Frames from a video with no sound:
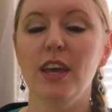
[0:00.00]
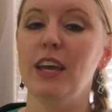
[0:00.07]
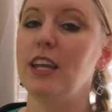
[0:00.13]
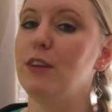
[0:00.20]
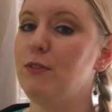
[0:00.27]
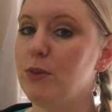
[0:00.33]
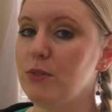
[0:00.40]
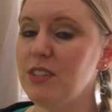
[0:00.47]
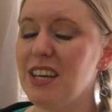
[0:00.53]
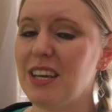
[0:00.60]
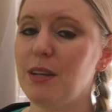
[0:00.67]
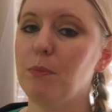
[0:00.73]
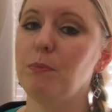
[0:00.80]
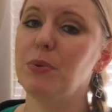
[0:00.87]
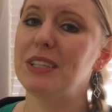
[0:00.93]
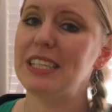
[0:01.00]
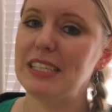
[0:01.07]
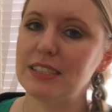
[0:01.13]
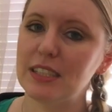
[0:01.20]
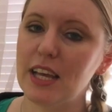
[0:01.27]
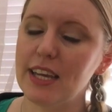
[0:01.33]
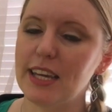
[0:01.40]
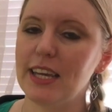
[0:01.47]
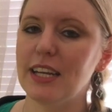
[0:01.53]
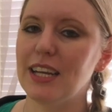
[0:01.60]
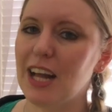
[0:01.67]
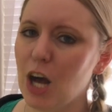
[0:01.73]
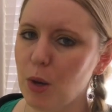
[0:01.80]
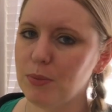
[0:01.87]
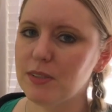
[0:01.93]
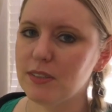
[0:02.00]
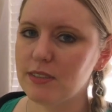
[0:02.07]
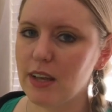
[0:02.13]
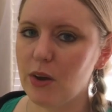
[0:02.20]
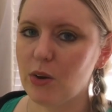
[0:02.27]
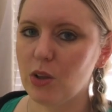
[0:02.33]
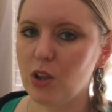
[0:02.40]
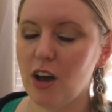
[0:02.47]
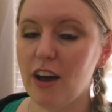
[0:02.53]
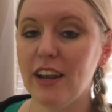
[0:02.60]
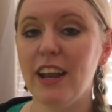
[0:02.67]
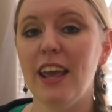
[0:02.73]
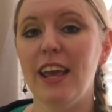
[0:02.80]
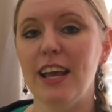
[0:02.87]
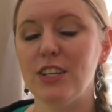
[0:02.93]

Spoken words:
And if you did, please like it. It helps us out a lot.